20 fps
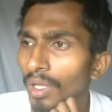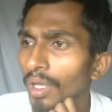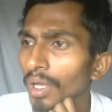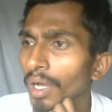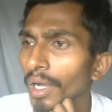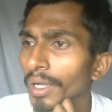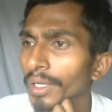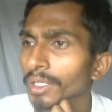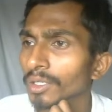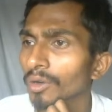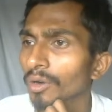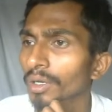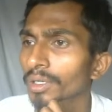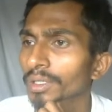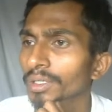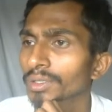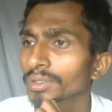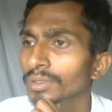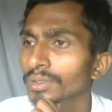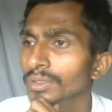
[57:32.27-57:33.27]
I got
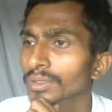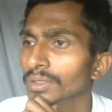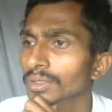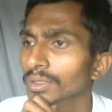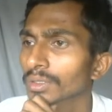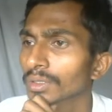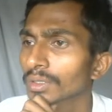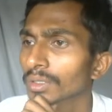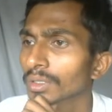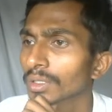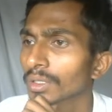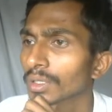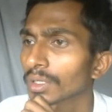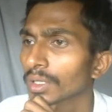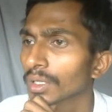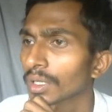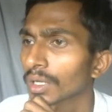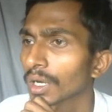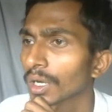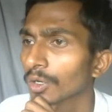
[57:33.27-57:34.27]
this.
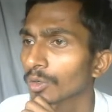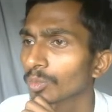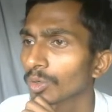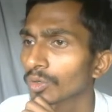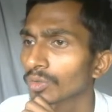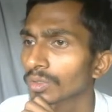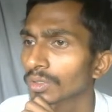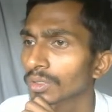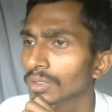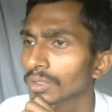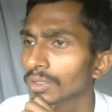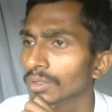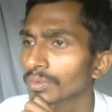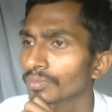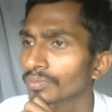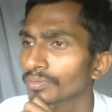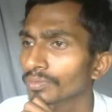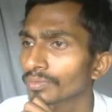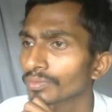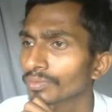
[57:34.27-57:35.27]
How about
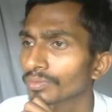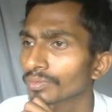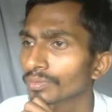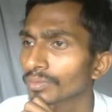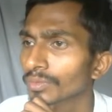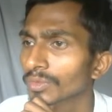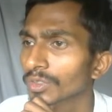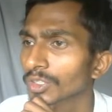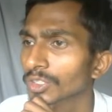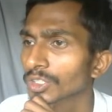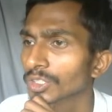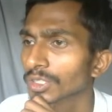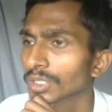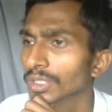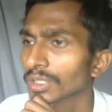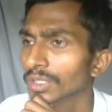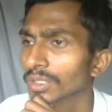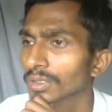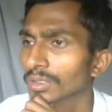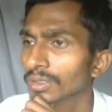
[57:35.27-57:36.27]

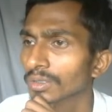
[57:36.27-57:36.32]
share